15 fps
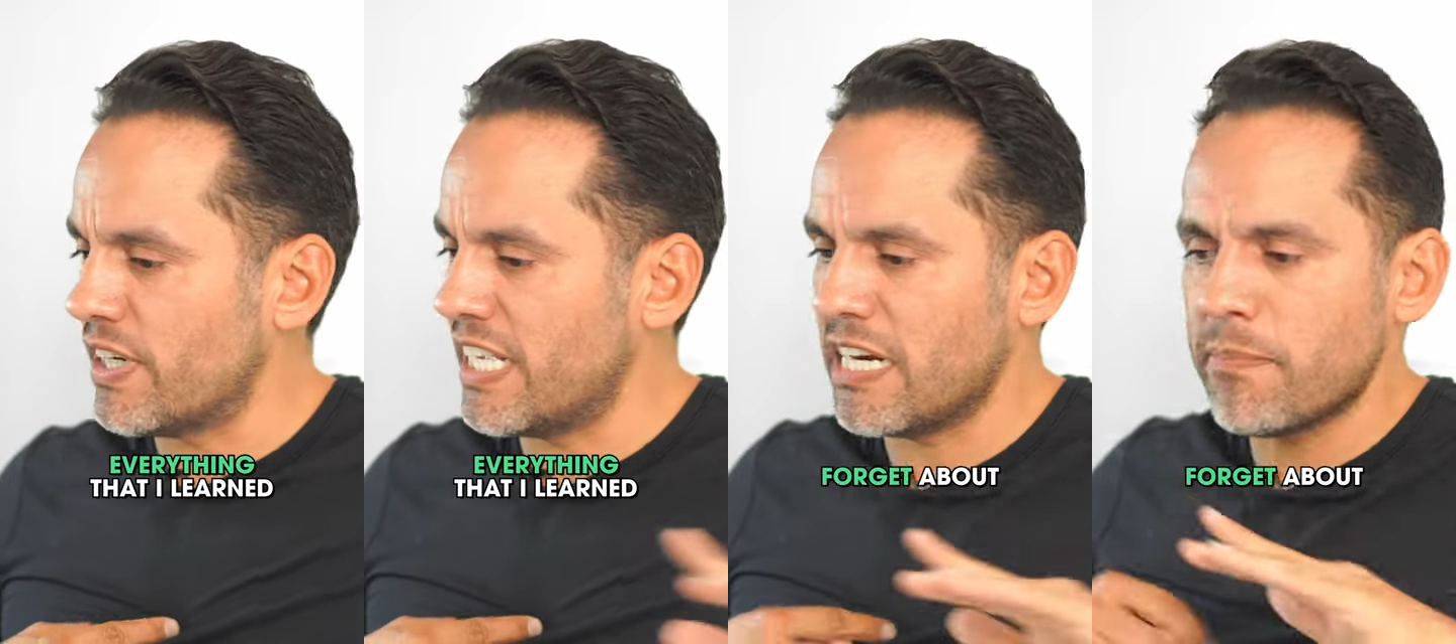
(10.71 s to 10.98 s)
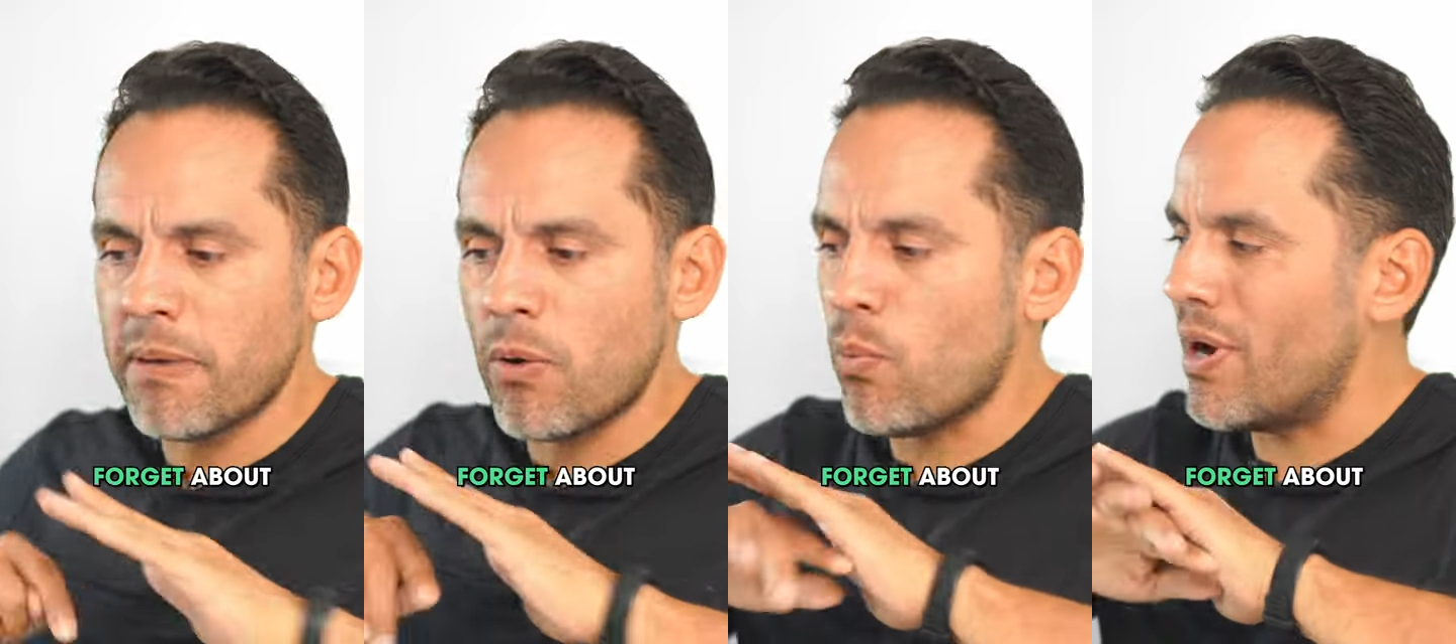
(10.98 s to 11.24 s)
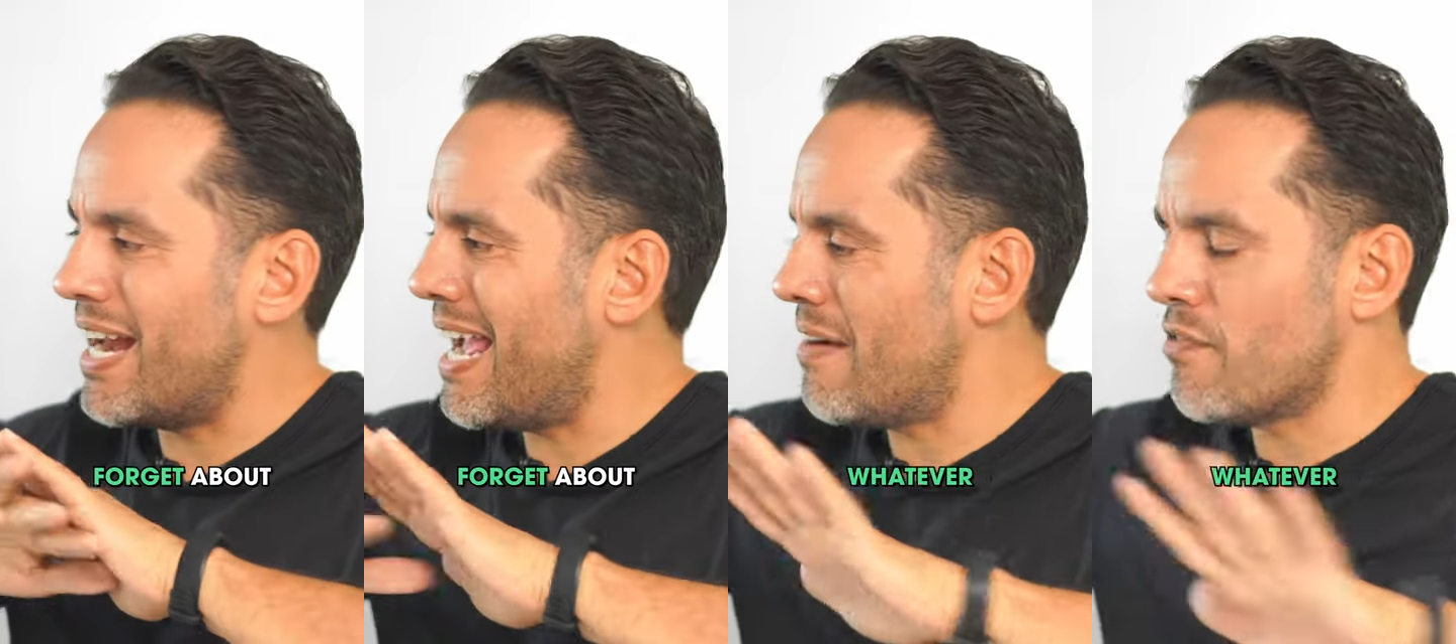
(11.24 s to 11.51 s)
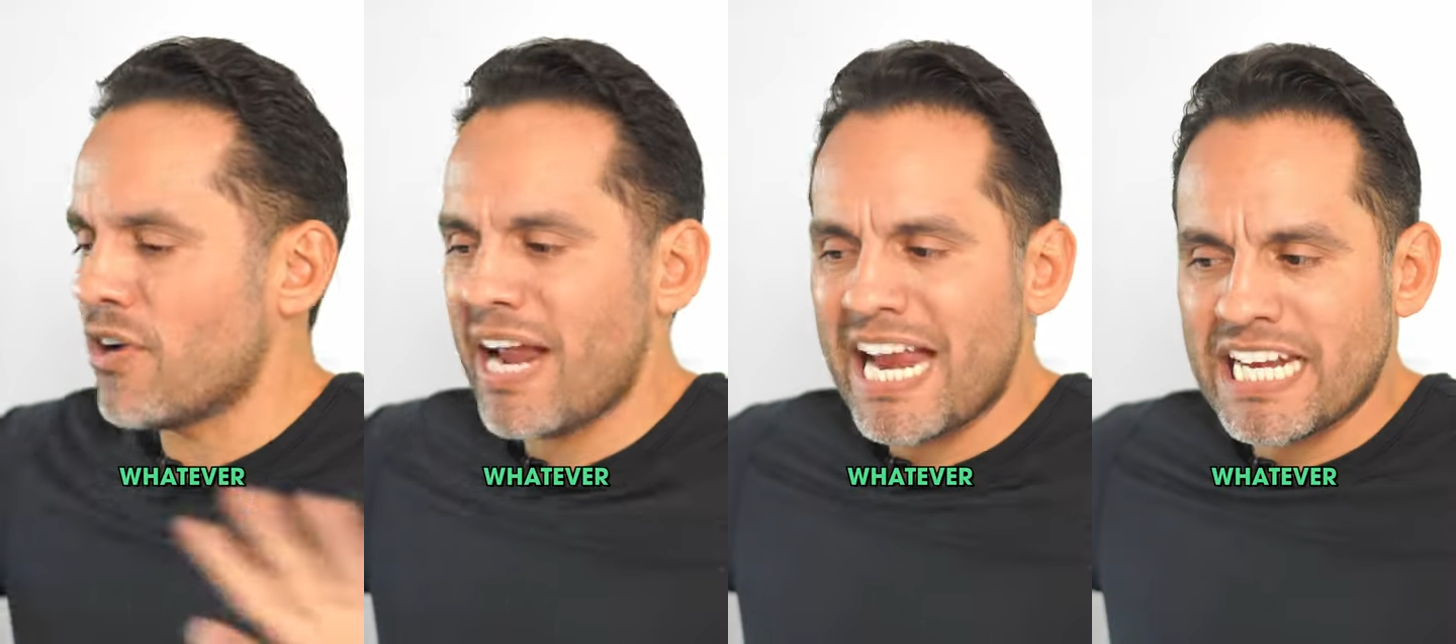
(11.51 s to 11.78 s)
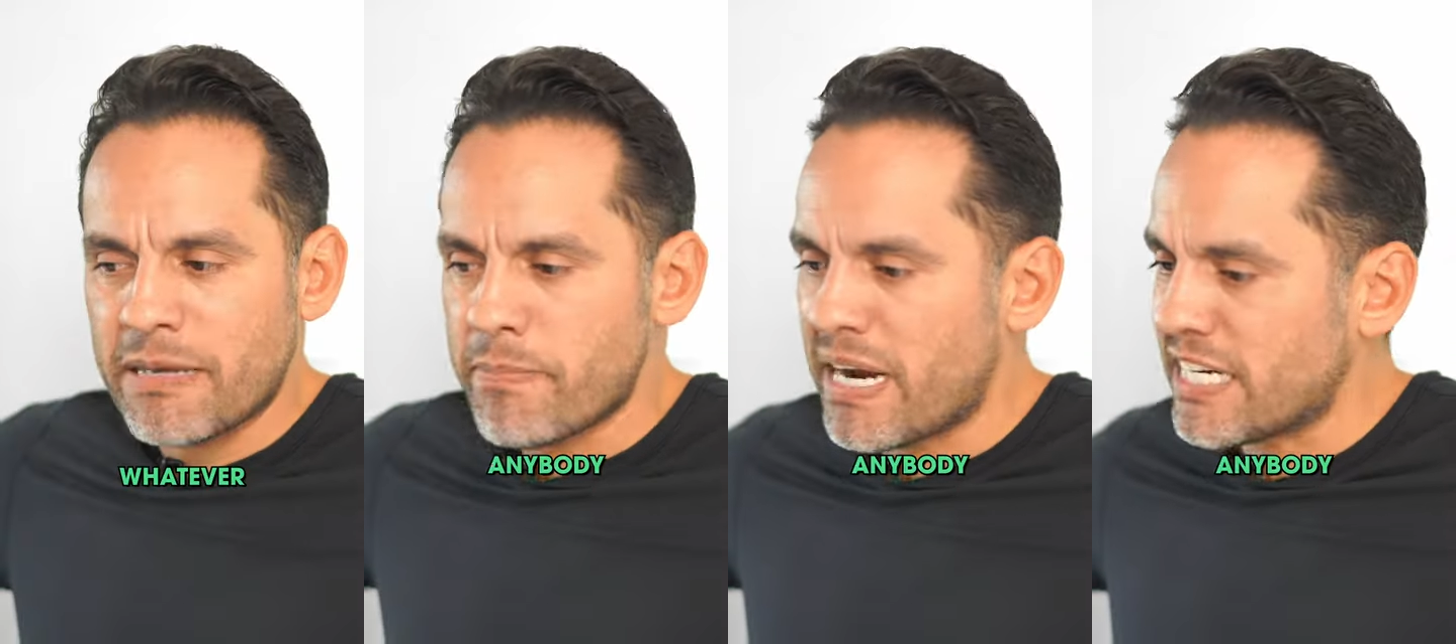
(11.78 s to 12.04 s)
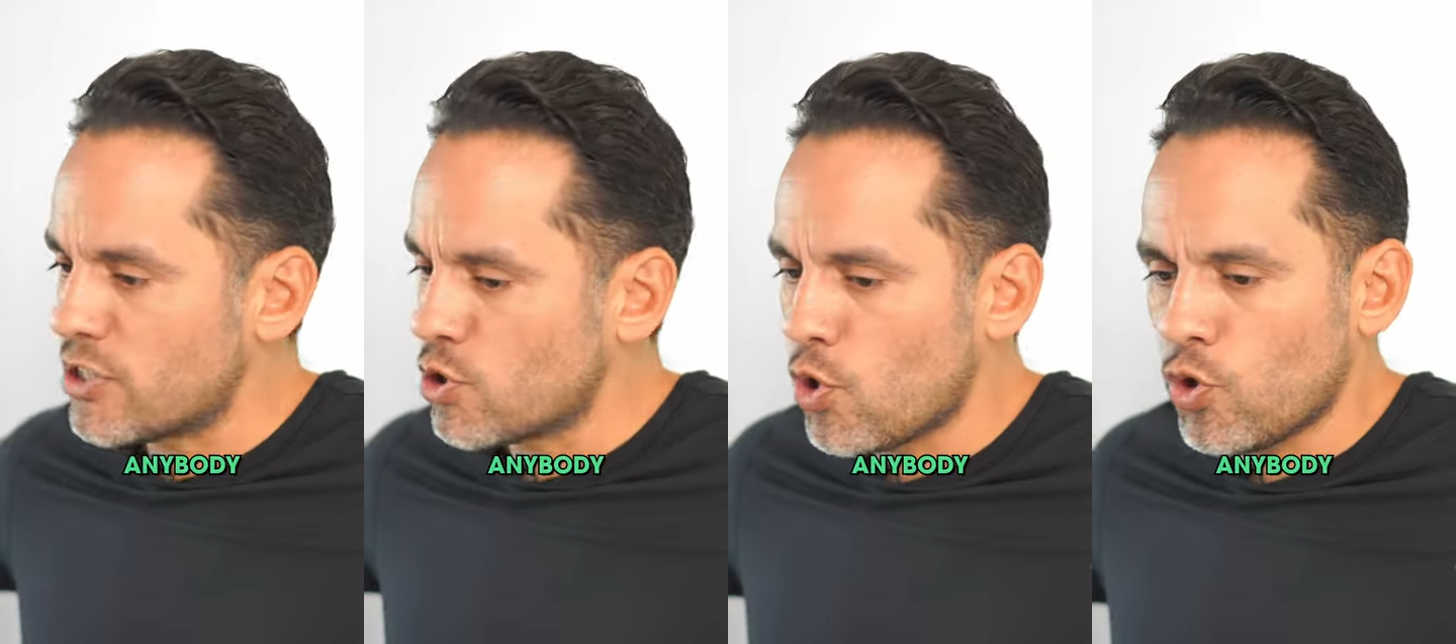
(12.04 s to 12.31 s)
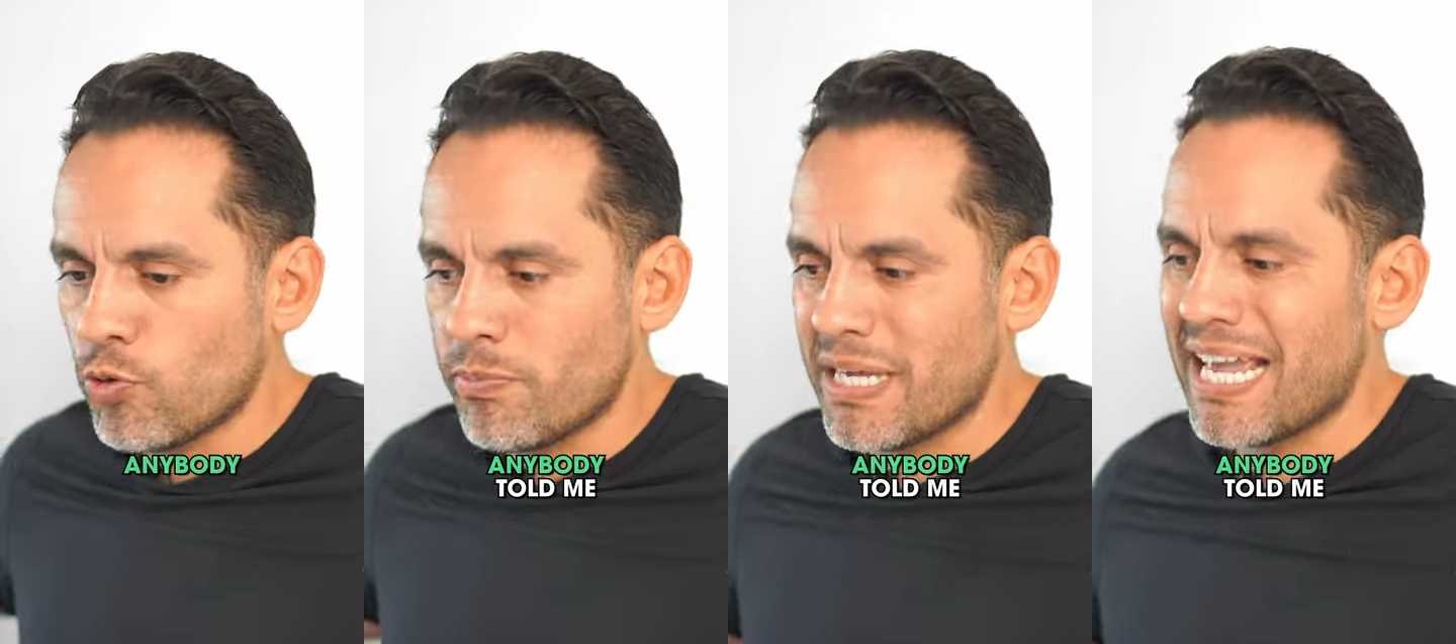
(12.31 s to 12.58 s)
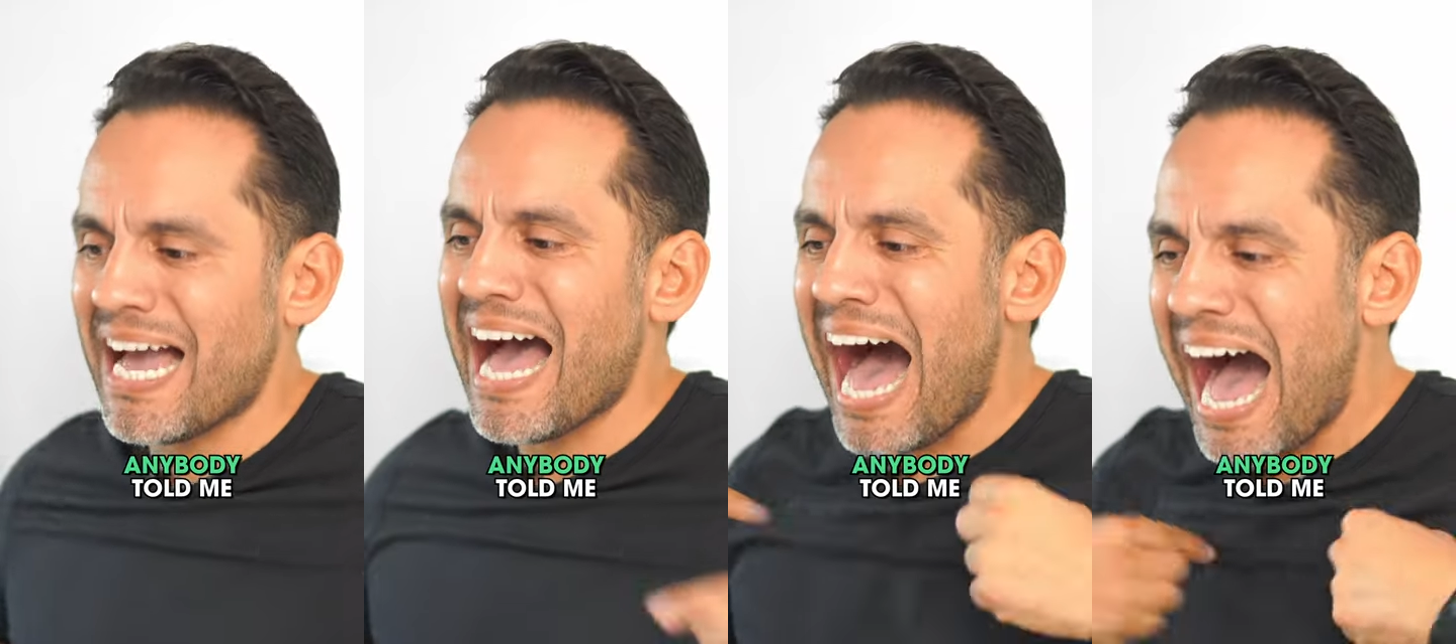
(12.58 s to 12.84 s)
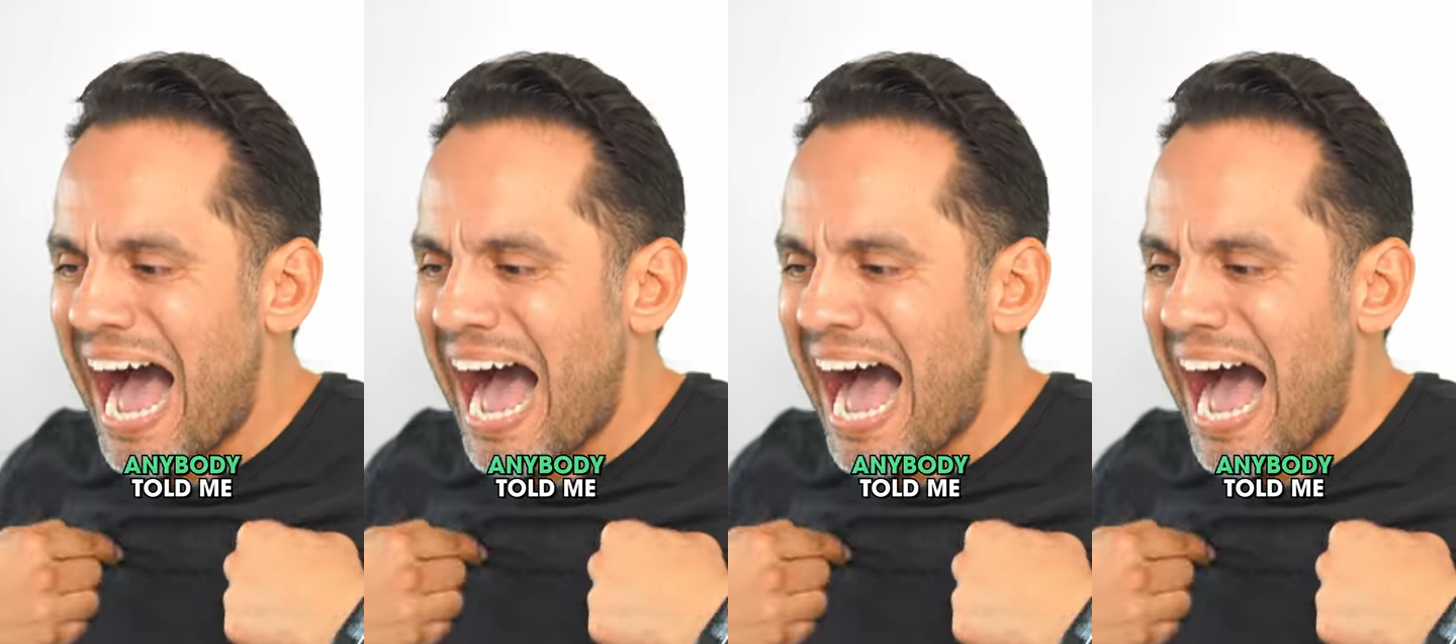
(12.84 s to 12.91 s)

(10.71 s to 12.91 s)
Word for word: forget about whatever anybody told me.